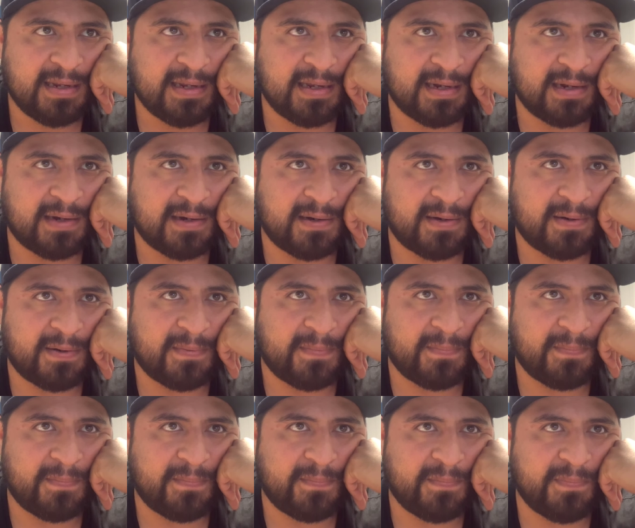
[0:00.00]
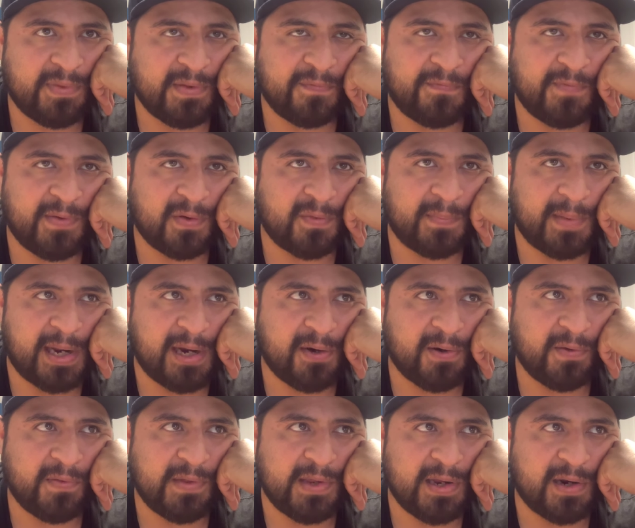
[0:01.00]
the
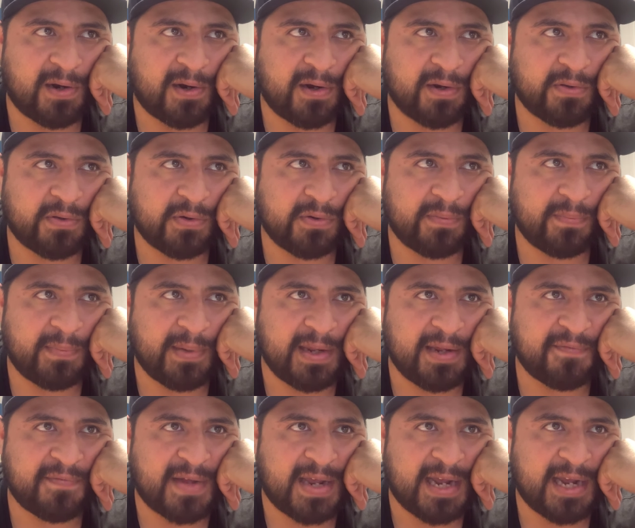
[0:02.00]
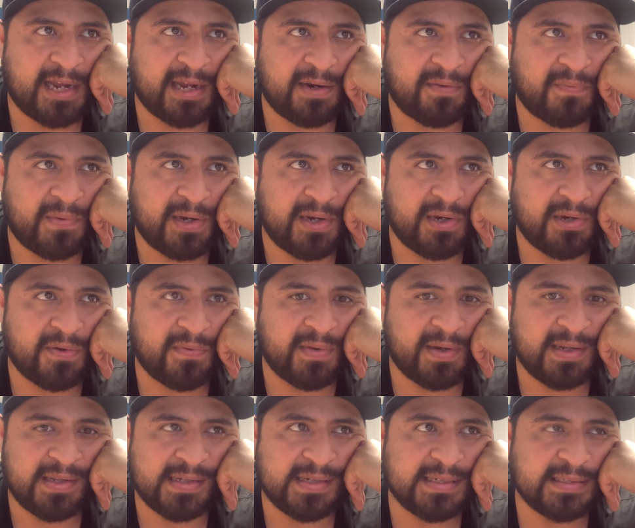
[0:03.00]
filmmaker, the author may have had when
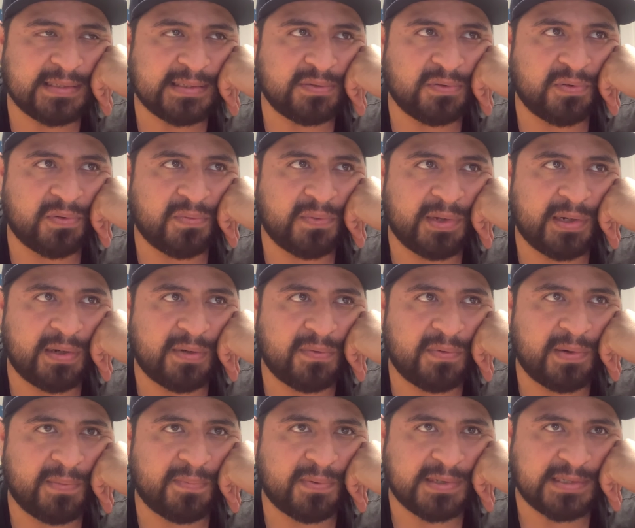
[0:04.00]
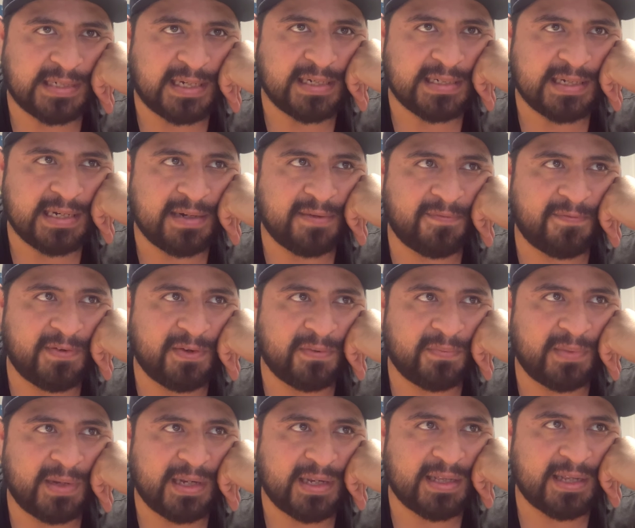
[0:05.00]
doing this, or when presenting a
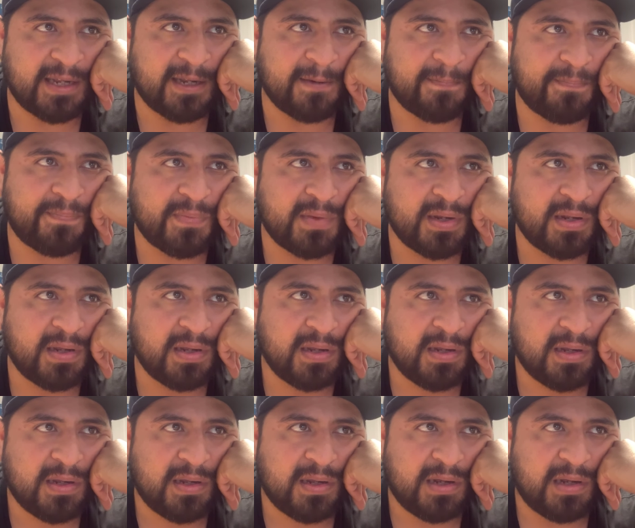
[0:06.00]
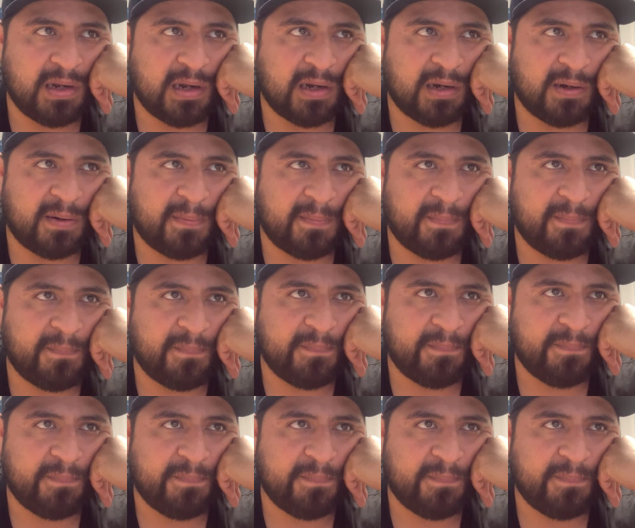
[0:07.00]
film like that. Um,